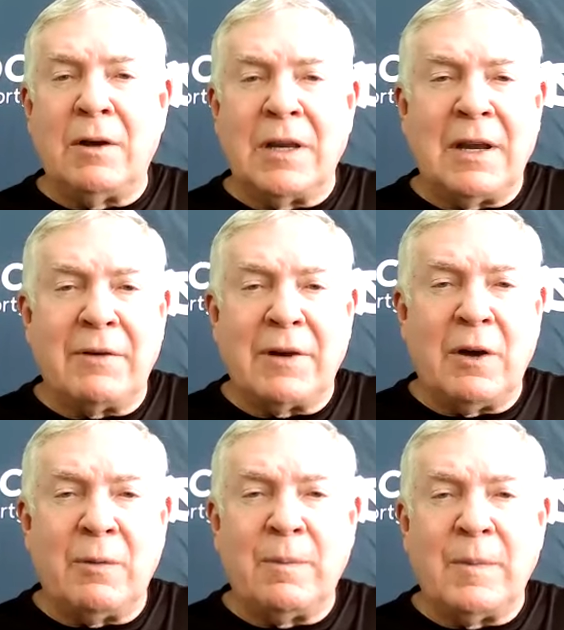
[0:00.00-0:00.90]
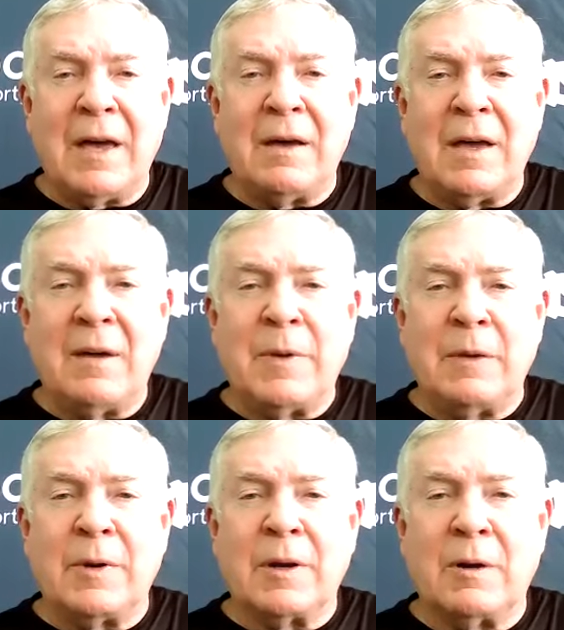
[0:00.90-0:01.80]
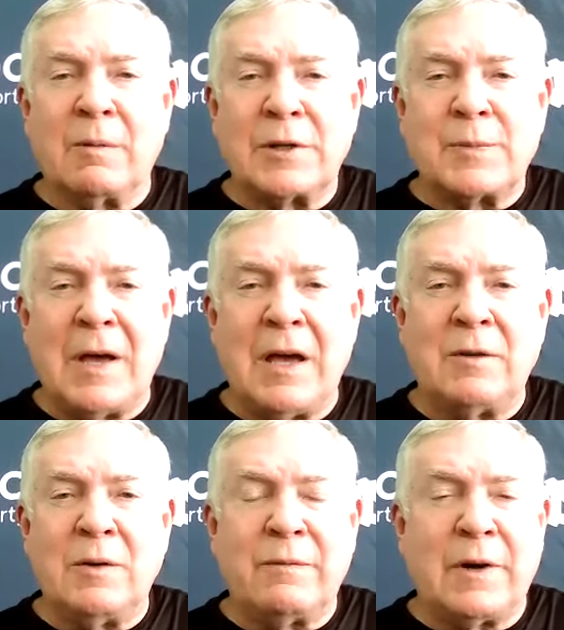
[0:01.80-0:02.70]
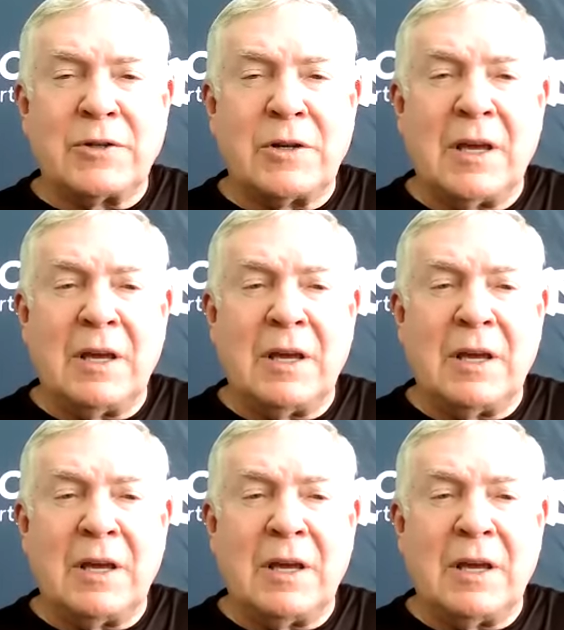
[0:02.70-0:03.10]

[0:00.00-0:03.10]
You never know how people are going to respond to adversity.